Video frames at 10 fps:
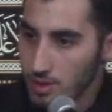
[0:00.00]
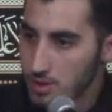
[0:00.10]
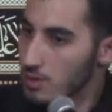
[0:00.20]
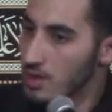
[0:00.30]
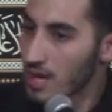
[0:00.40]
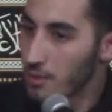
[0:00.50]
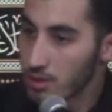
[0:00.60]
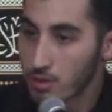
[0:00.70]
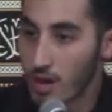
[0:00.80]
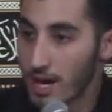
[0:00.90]
Rasulullah
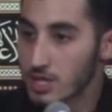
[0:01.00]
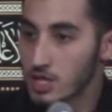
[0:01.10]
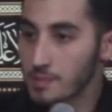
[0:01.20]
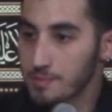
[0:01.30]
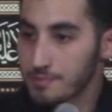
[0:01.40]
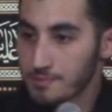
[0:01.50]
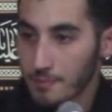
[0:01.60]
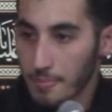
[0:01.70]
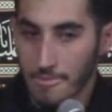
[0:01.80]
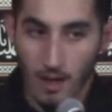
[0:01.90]
went through hardship,
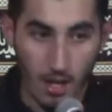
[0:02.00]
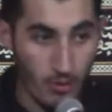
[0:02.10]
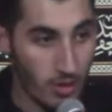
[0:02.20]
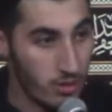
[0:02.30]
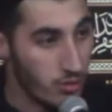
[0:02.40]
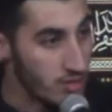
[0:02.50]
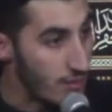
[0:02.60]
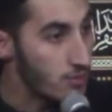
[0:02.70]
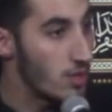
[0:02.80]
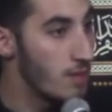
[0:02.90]
went through
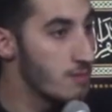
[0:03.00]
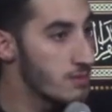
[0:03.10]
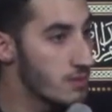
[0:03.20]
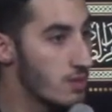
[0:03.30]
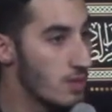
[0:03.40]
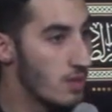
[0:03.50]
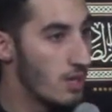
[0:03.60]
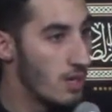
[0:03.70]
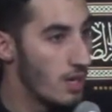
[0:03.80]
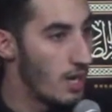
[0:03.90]
tough times,
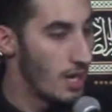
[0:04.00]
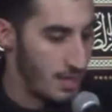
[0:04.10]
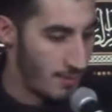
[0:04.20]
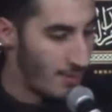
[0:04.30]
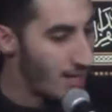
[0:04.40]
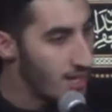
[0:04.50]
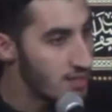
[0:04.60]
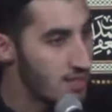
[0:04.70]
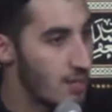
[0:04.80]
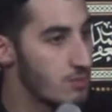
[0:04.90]
and Imam Ali
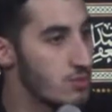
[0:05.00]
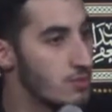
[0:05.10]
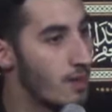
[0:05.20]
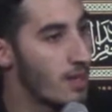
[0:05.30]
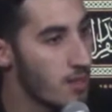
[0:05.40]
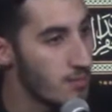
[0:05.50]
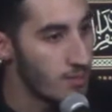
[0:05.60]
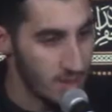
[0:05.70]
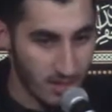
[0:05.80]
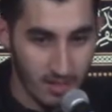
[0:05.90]
salam stood by him,
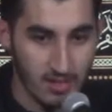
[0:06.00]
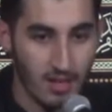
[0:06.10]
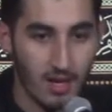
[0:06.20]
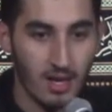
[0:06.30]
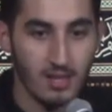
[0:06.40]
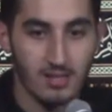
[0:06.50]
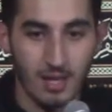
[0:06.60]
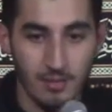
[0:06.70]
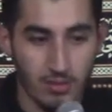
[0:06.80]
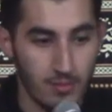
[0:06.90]
and Sayyid Zahra alayhi
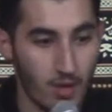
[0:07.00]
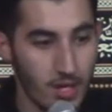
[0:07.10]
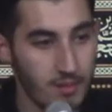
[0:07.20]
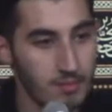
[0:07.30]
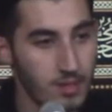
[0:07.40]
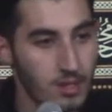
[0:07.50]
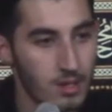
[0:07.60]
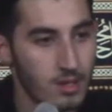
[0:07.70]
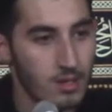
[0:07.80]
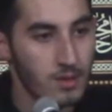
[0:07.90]
salam stood by him,
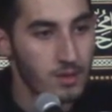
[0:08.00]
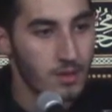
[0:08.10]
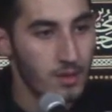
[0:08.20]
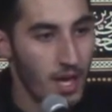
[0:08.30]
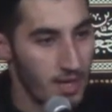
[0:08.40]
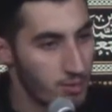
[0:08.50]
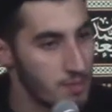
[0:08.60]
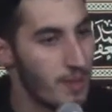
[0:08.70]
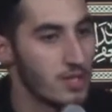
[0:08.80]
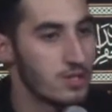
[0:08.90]
and he was
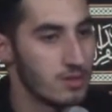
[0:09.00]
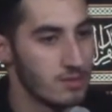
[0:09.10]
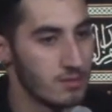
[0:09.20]
patient.